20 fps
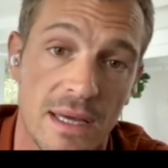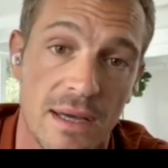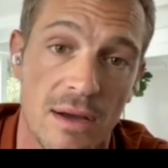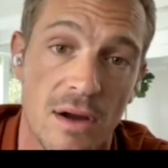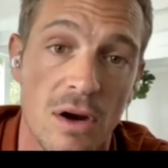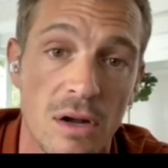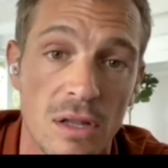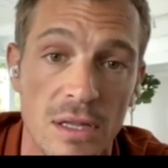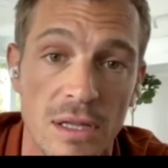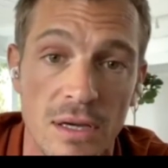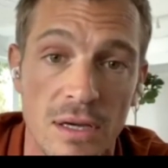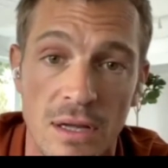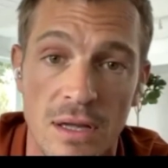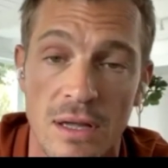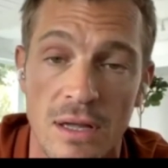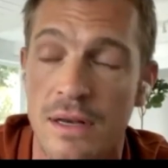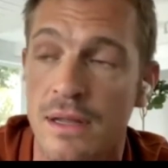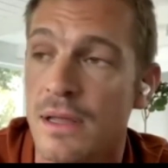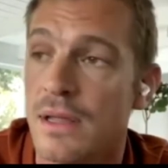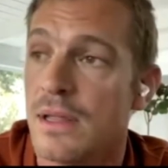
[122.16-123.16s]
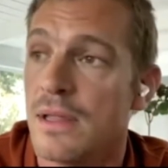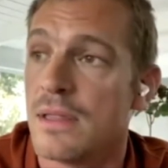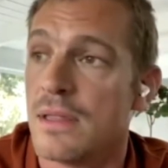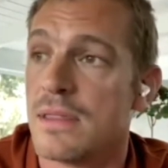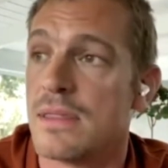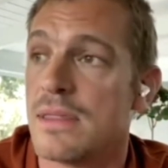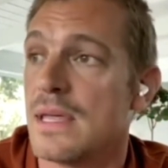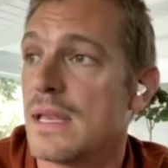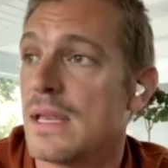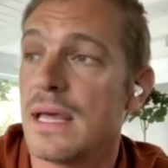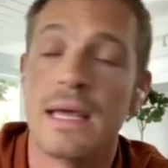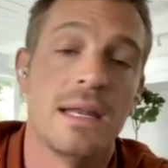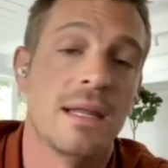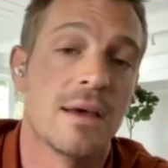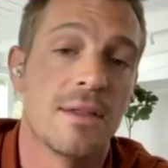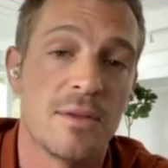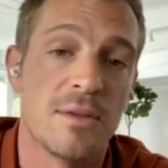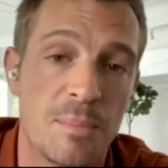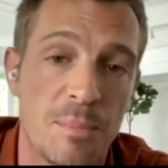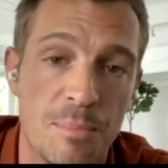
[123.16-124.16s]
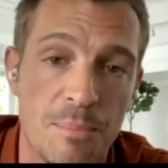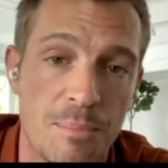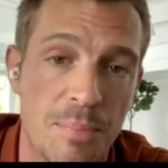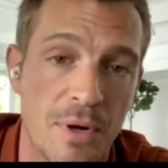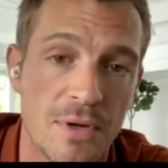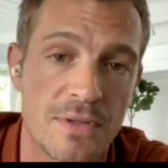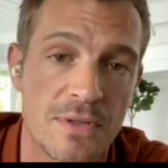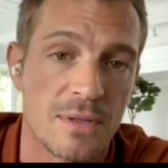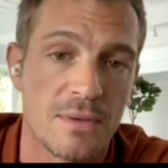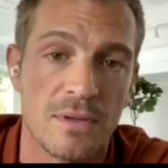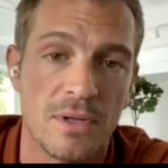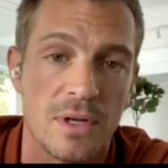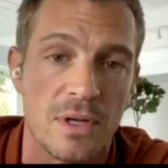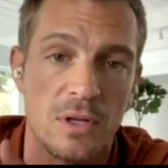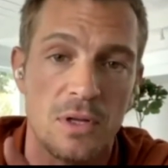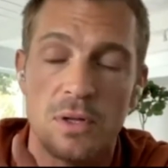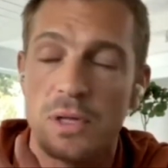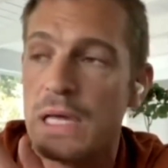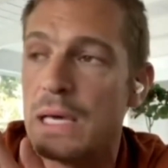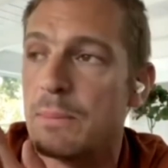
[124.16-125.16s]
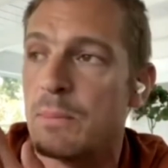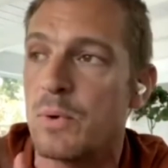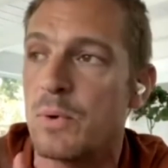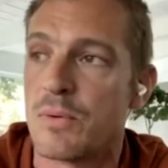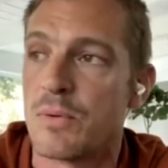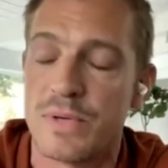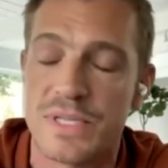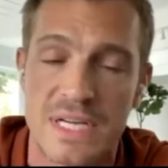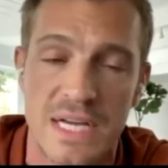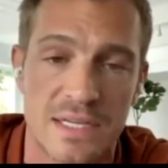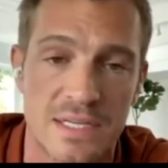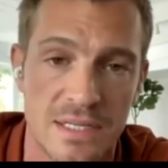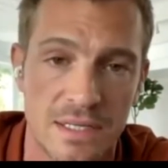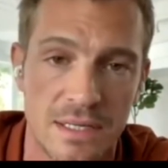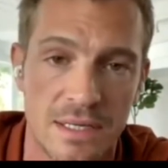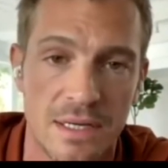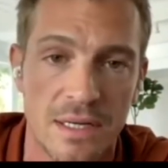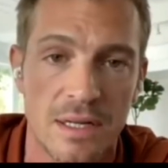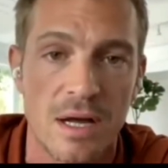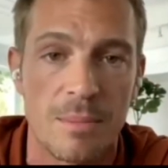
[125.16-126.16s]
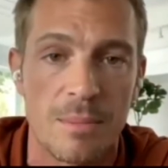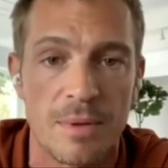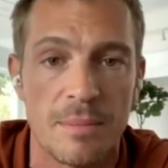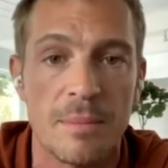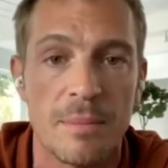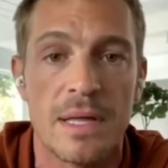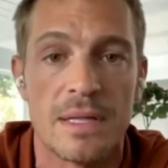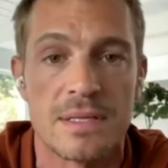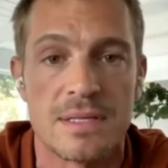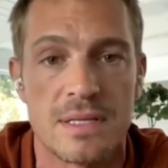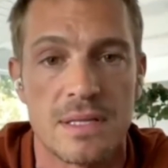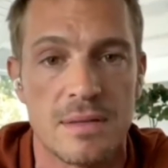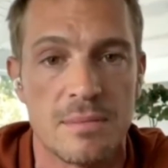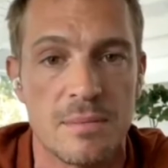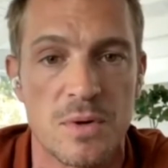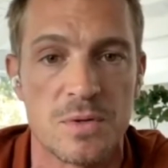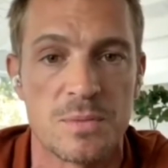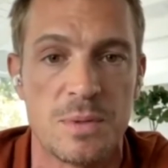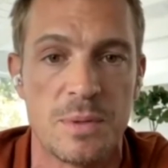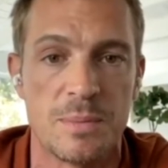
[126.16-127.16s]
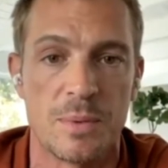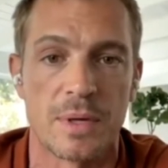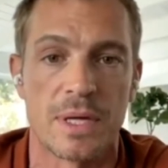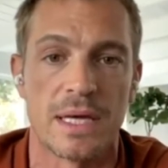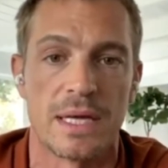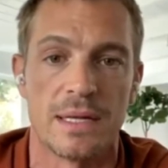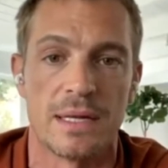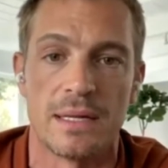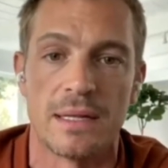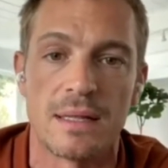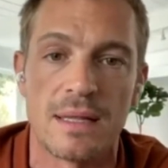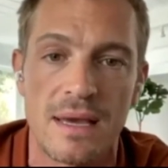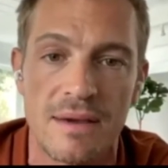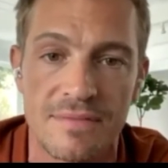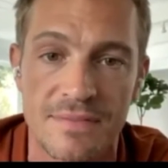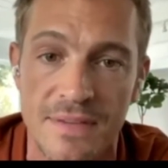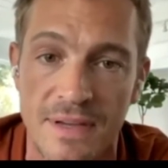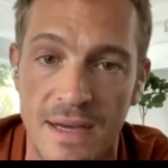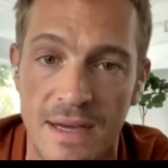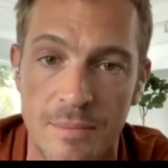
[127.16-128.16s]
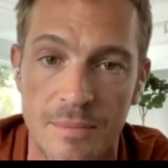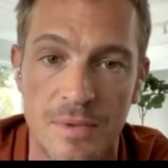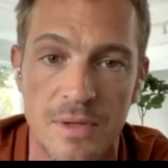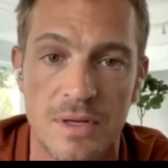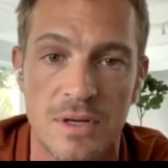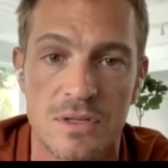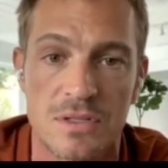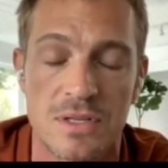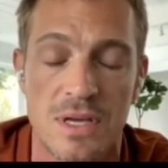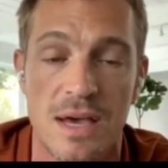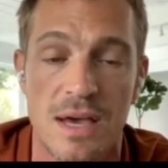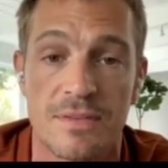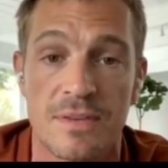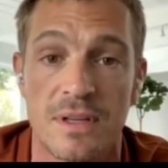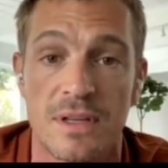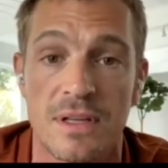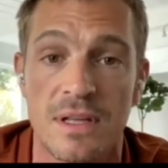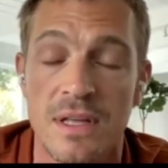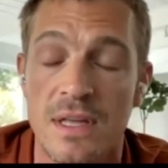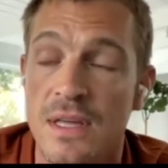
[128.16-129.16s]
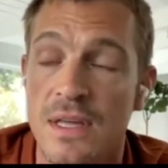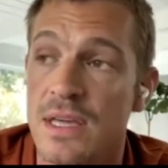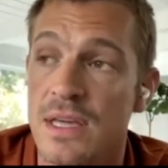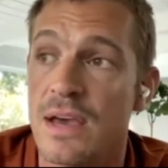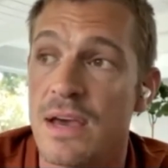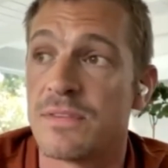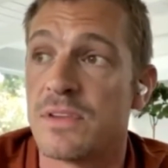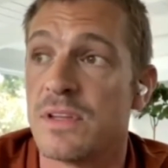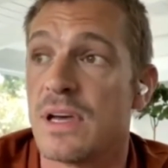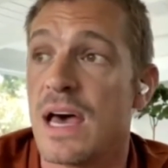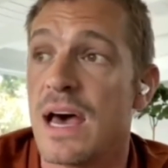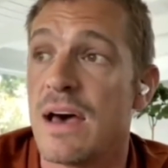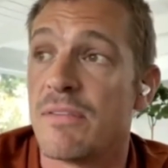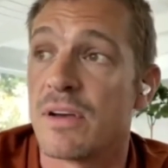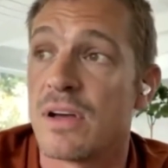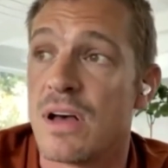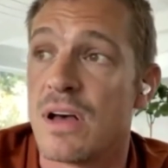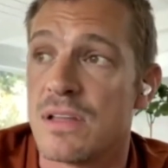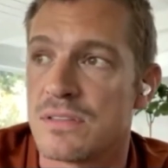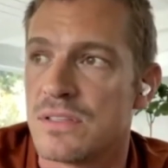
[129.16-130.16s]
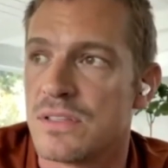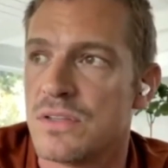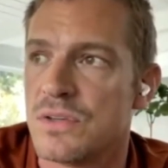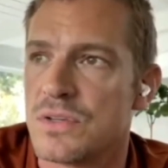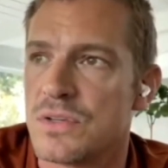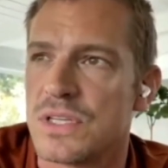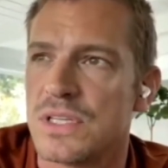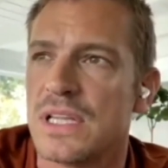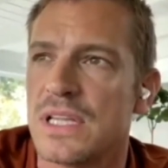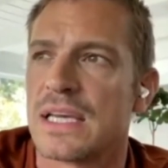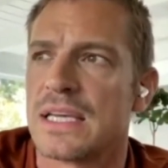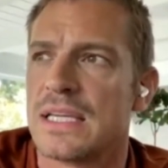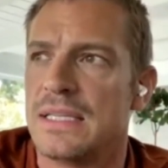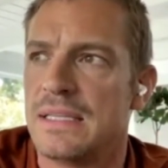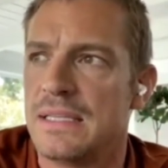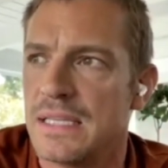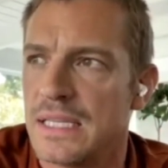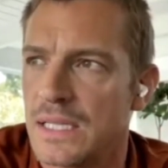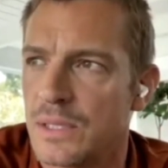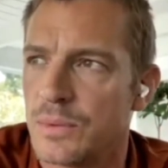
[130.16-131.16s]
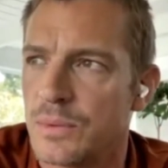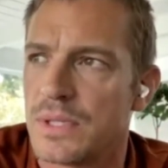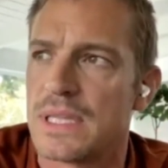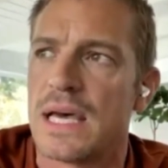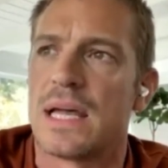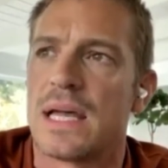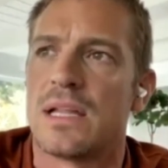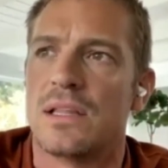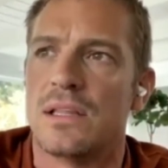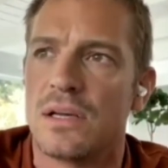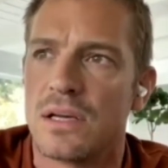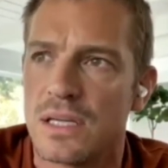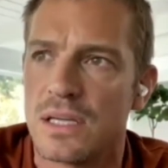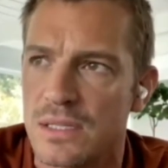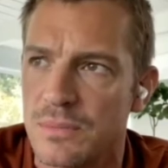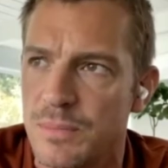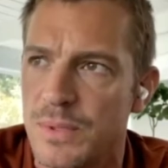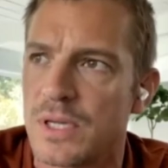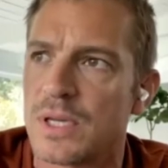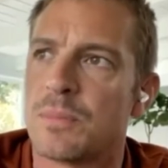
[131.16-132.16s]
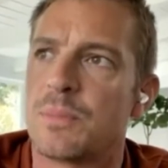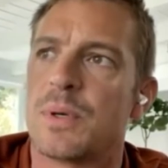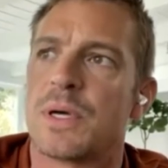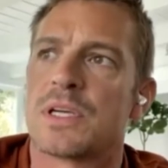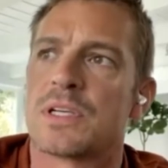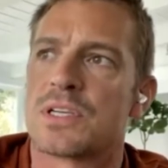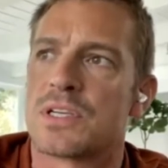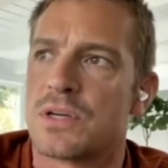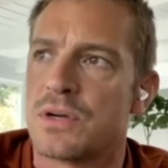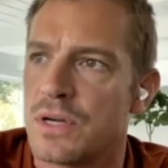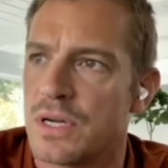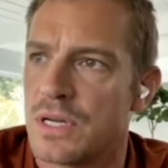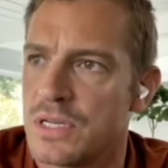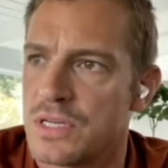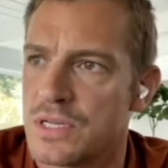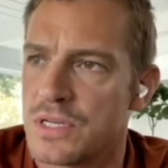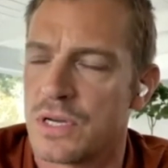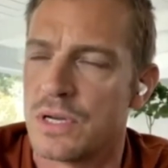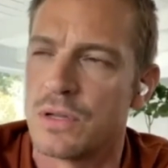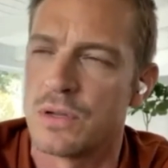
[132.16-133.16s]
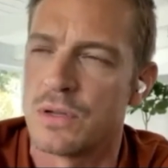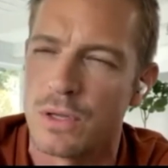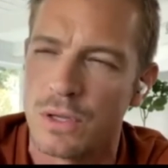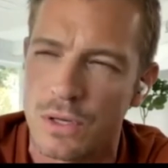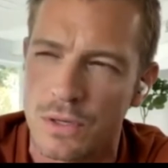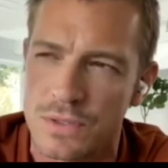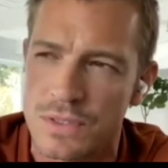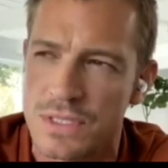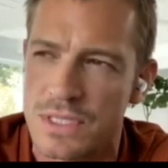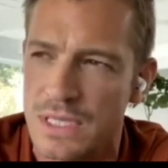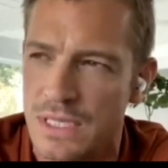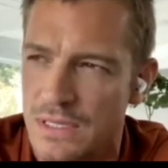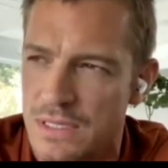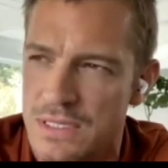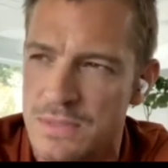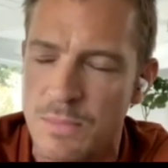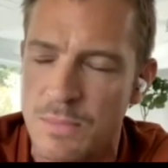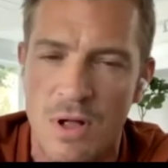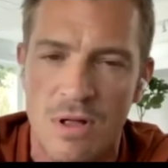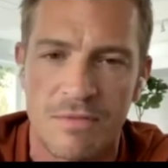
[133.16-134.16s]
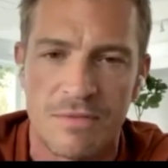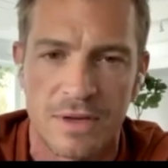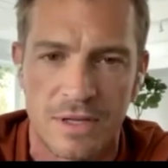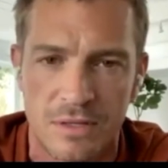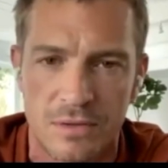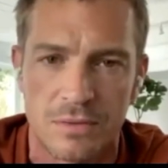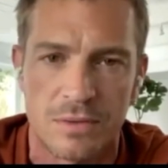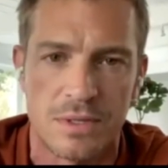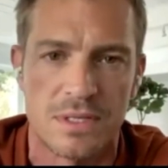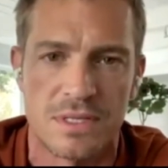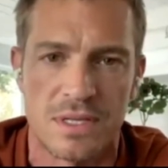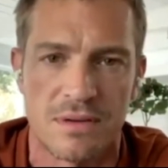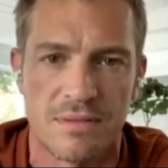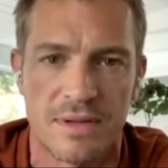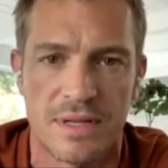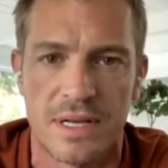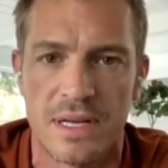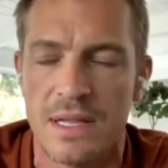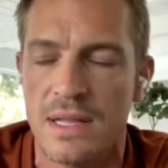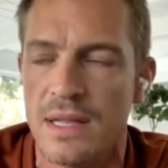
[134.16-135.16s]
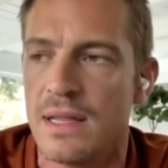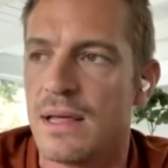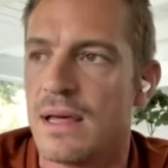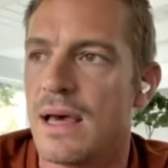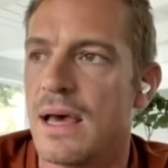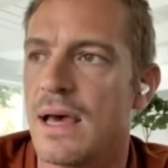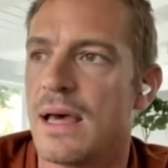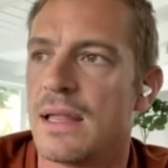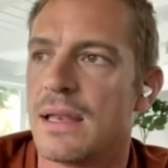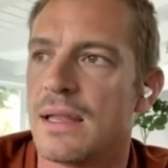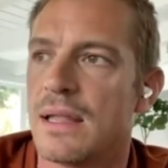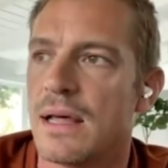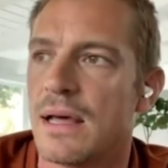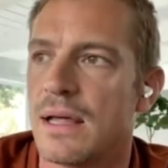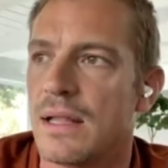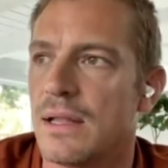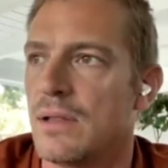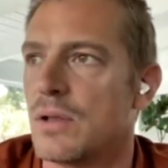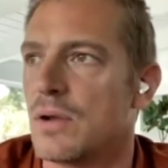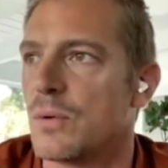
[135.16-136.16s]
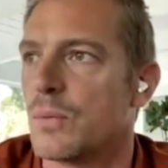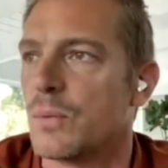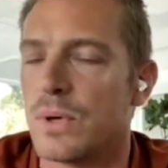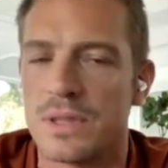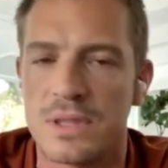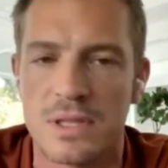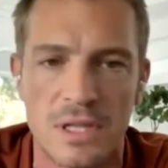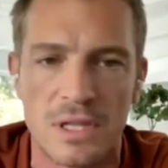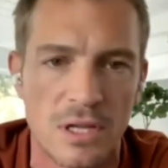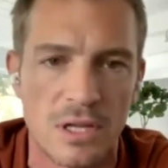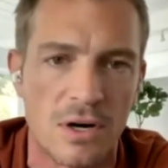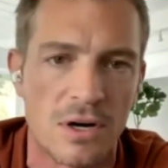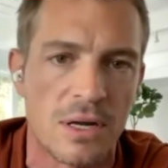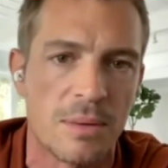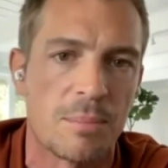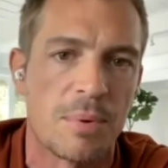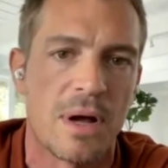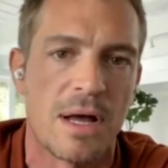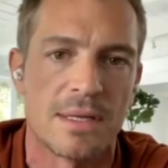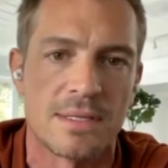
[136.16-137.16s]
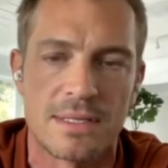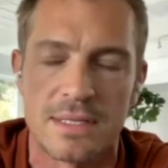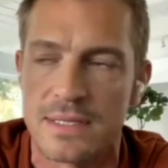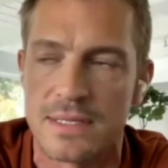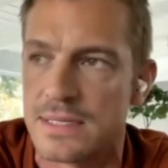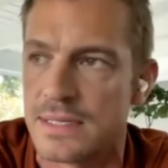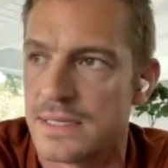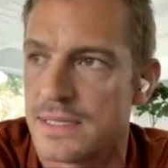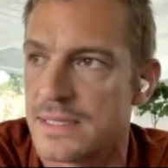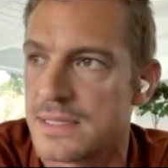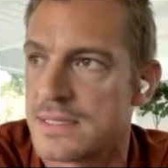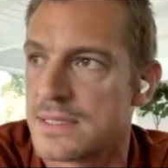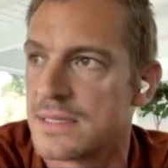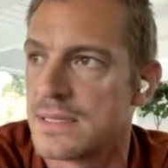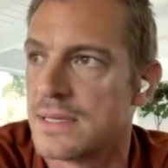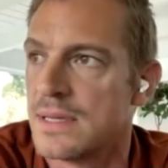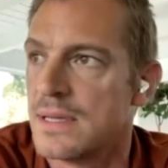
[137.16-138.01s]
early on, than any other person. You know, you get more rejection in a couple of months than most people get in a lifetime. You know, so you have to have a constitution that can deal with that and look at the bigger picture, and you know see the small victories of it, and you know what the learning process is,